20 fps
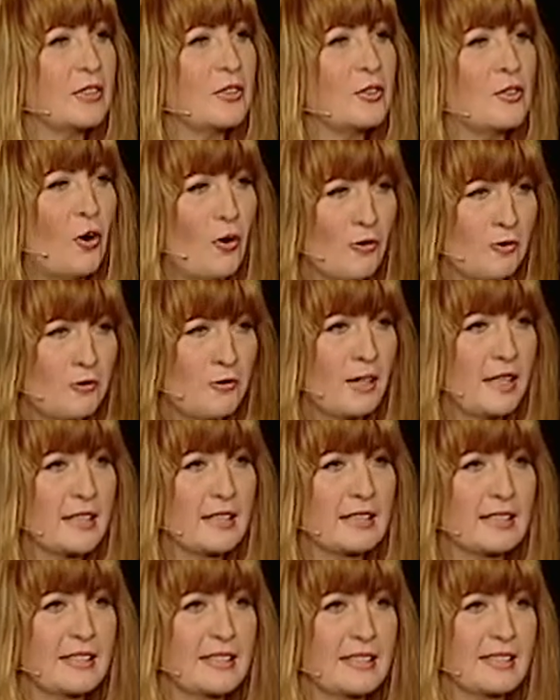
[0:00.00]

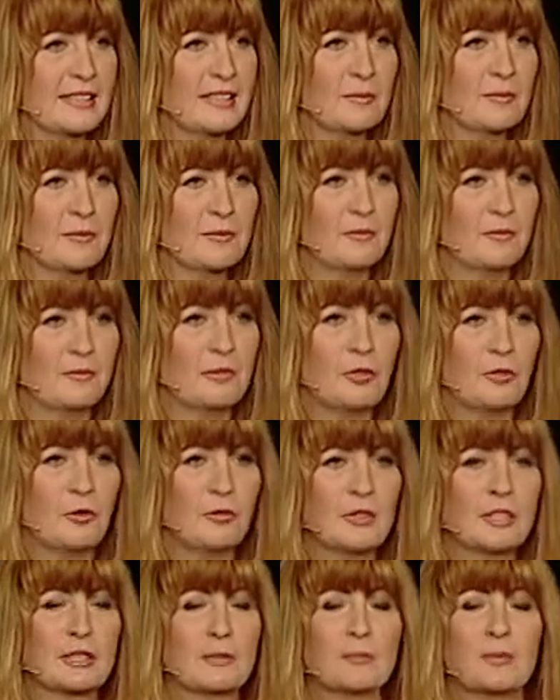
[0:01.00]
confessed one of
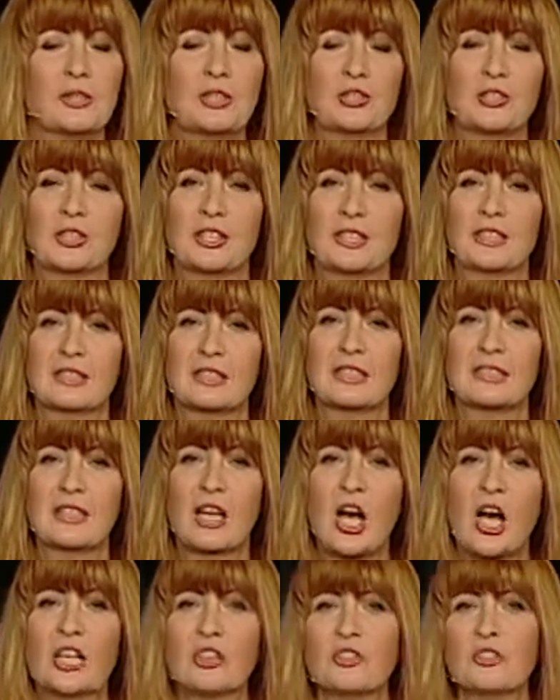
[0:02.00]
his preachings. He's a
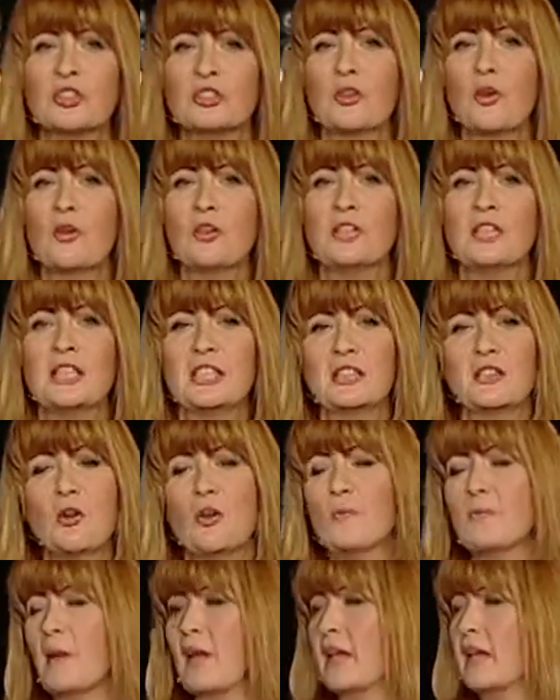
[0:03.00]

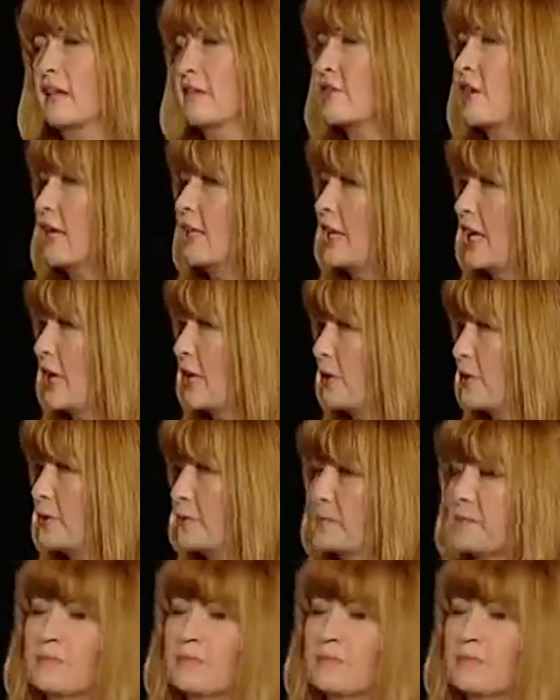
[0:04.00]
100-year-old man right now.